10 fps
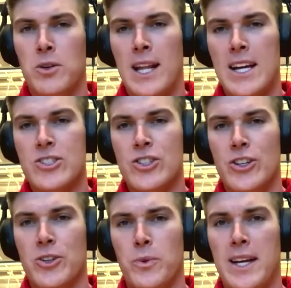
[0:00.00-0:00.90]
last
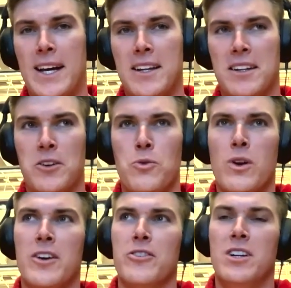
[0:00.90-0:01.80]
year we had a
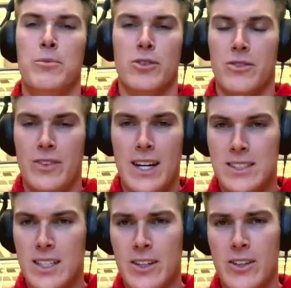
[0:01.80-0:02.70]
record number of guys
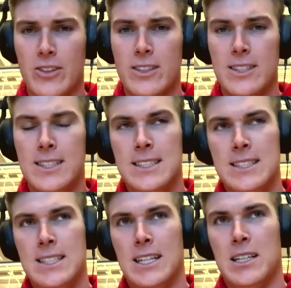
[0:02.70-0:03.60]
get hurt.
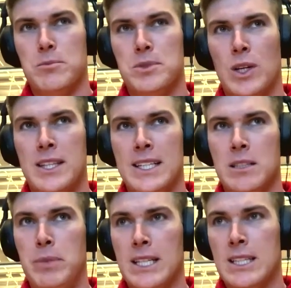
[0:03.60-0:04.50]
So I think the
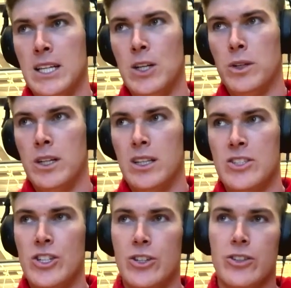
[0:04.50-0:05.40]
big thing going into
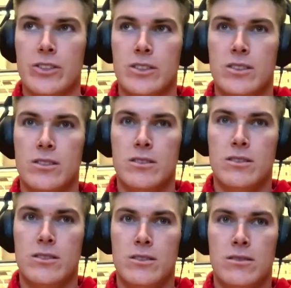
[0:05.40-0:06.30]
this year is
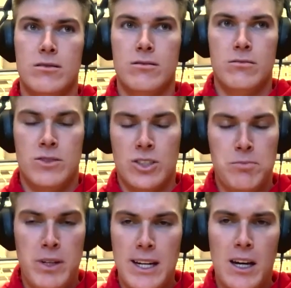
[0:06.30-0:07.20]
just
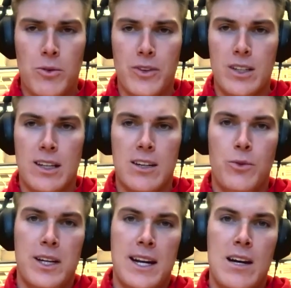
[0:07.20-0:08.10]
being healthy. Like if we
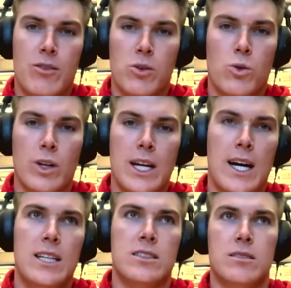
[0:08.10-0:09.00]
can have our core
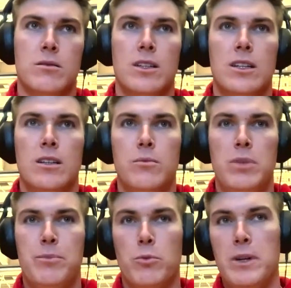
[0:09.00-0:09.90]
guys and
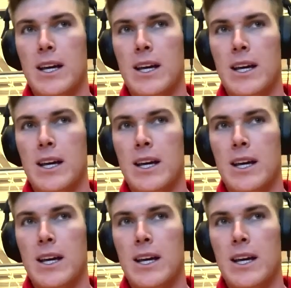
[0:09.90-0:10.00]
people be